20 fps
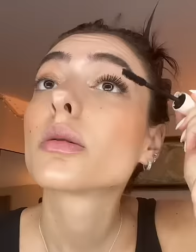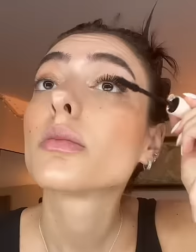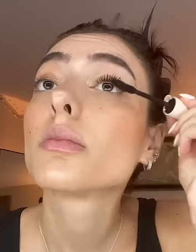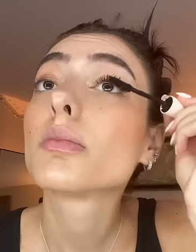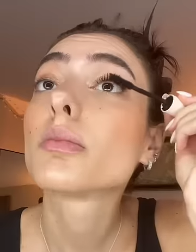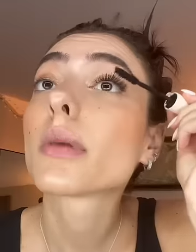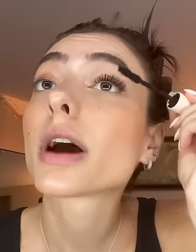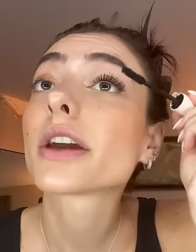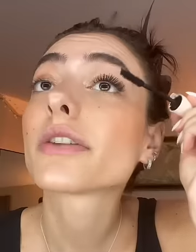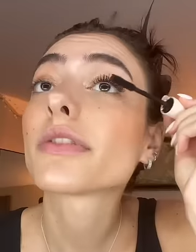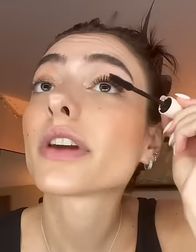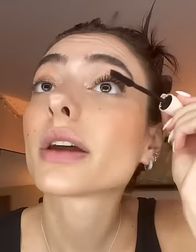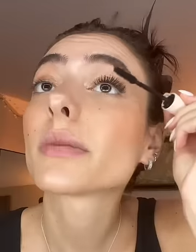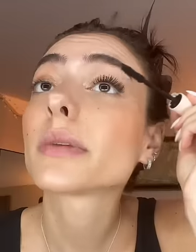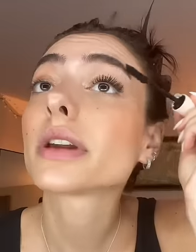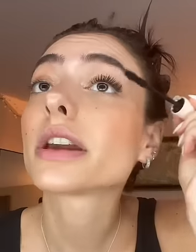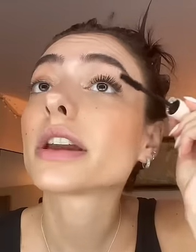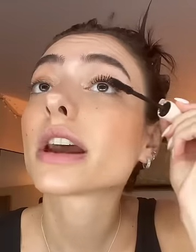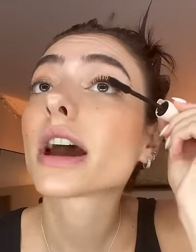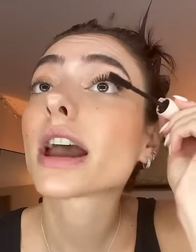My
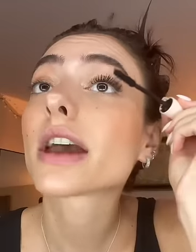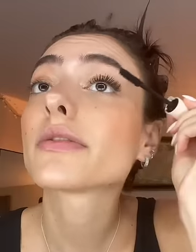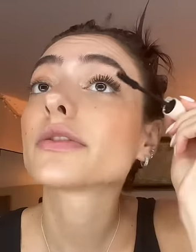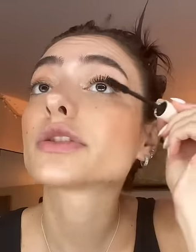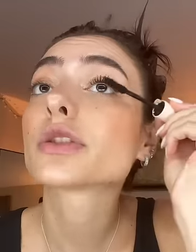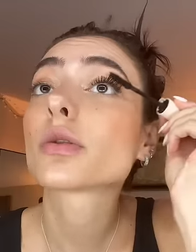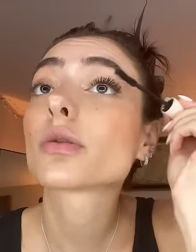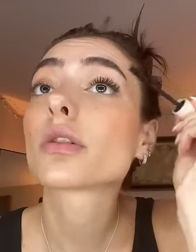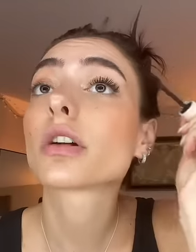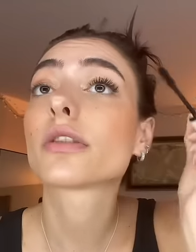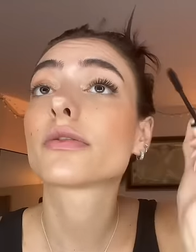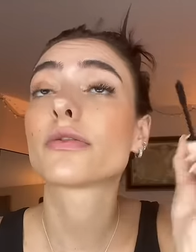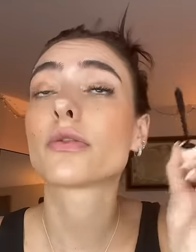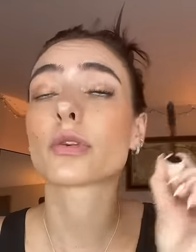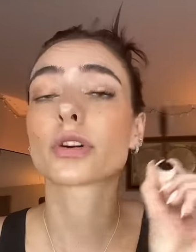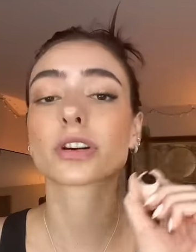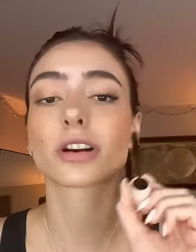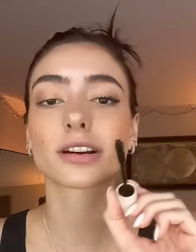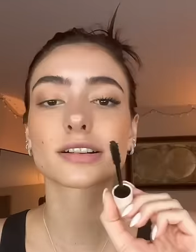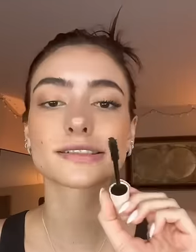family and I have a total of
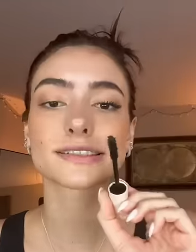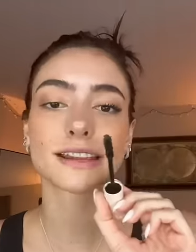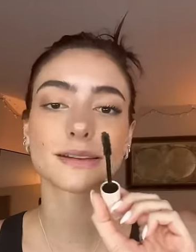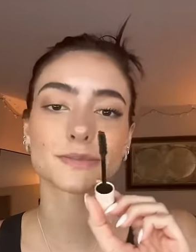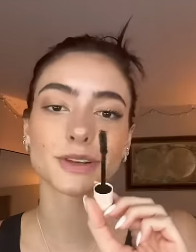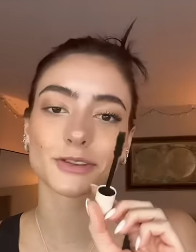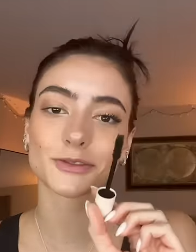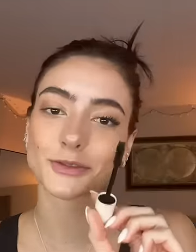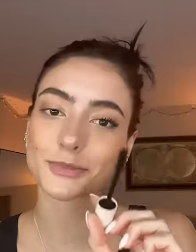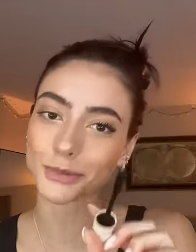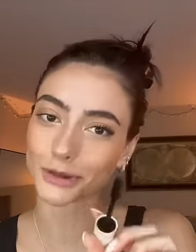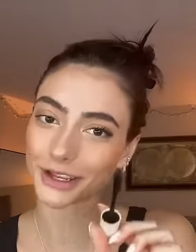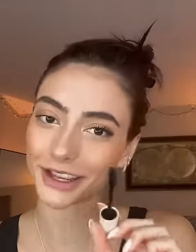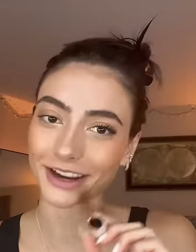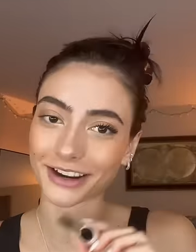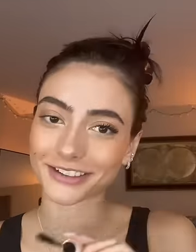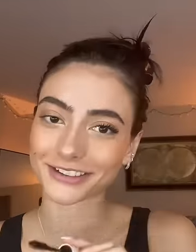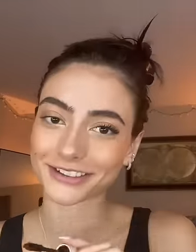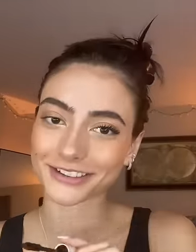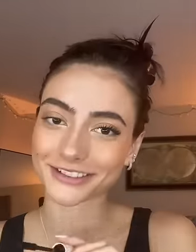4 dogs named after book
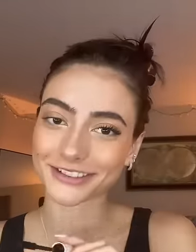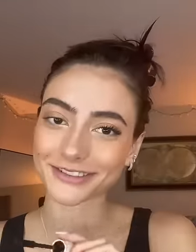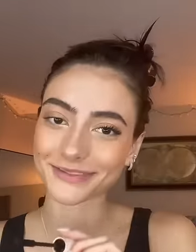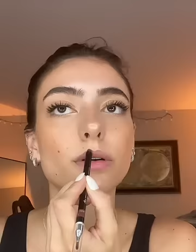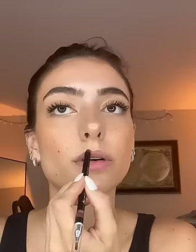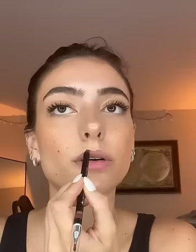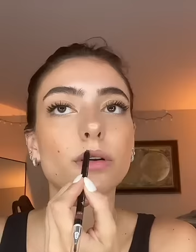characters.